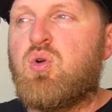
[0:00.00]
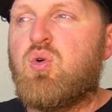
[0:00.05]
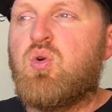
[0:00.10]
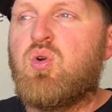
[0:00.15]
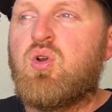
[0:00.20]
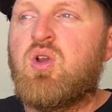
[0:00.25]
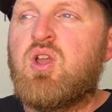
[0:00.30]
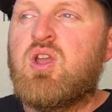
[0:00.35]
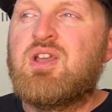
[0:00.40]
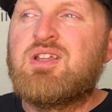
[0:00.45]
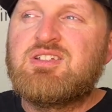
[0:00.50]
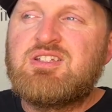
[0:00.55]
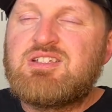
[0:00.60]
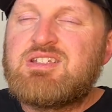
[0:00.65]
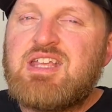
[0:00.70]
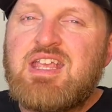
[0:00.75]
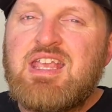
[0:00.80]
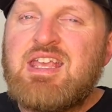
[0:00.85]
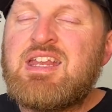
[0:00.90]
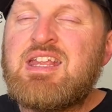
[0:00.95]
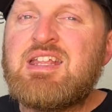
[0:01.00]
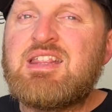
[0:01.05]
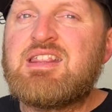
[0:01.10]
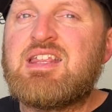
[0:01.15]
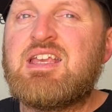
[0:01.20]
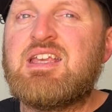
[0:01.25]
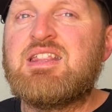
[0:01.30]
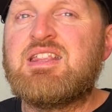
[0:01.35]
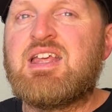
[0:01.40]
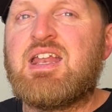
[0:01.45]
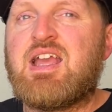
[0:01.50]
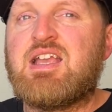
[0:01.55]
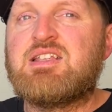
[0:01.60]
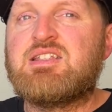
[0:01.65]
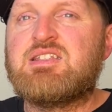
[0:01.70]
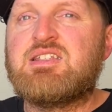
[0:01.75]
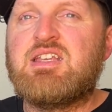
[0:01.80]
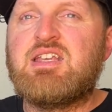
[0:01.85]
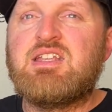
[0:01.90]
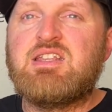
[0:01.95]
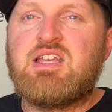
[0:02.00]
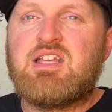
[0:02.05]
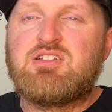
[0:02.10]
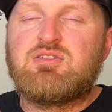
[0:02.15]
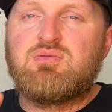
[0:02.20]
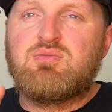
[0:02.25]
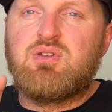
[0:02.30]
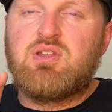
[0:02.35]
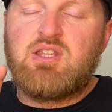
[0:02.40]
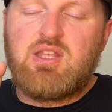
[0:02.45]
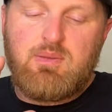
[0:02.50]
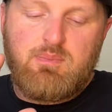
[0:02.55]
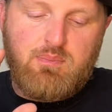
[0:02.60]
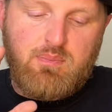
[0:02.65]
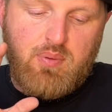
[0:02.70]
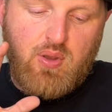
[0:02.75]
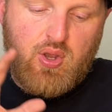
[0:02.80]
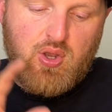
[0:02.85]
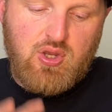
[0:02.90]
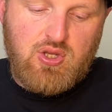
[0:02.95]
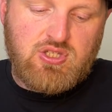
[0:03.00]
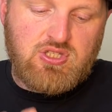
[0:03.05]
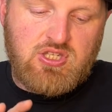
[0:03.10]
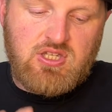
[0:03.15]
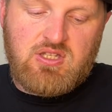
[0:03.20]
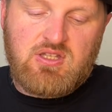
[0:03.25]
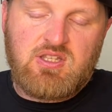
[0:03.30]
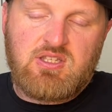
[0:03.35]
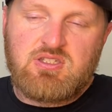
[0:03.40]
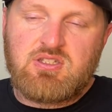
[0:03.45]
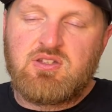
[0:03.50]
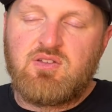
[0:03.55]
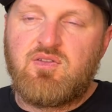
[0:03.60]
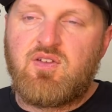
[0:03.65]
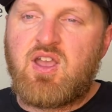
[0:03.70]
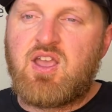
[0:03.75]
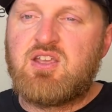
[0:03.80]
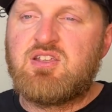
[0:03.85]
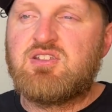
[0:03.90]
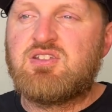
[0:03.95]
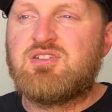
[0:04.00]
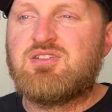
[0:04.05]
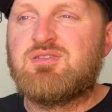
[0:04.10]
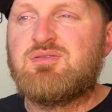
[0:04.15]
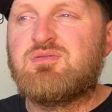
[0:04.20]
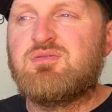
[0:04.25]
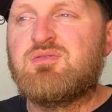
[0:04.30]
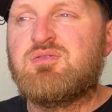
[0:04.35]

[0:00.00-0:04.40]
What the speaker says: or just anything that I see that's really pushing this device